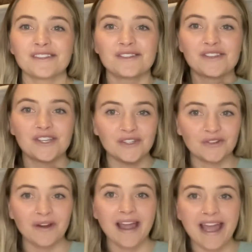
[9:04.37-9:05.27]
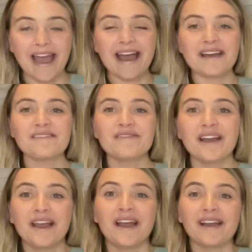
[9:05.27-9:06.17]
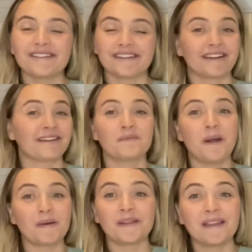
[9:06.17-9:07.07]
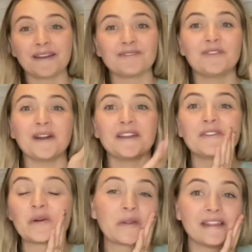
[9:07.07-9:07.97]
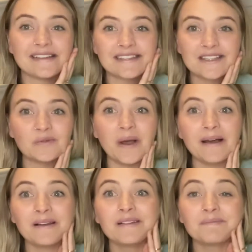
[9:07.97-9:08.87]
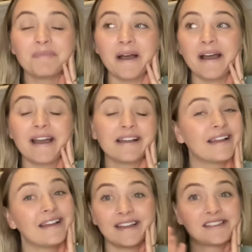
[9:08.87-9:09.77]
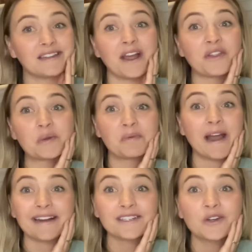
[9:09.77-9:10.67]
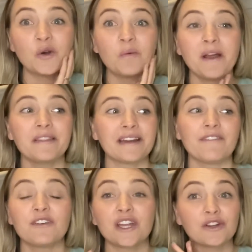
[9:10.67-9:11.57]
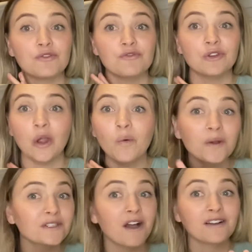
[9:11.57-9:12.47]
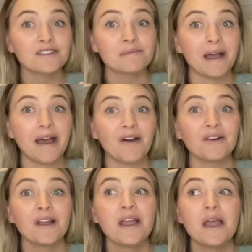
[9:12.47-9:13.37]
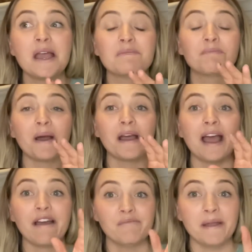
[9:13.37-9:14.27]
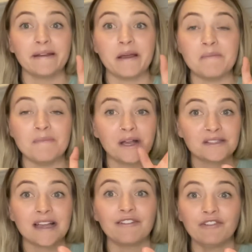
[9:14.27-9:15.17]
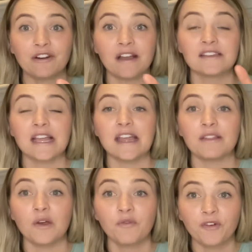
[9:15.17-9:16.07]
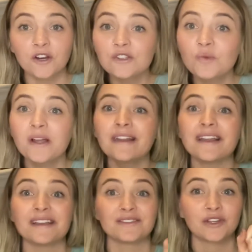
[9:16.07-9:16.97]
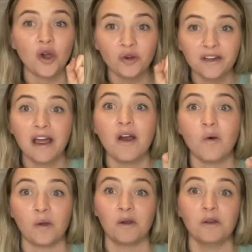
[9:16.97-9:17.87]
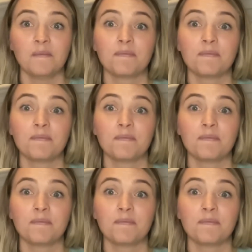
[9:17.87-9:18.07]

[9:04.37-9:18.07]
two I have, you're gonna probably think I'm funny for these as well, but it's another practical one that I feel like no one talks about, but have been a must-have for us. And the first one is coconut oil.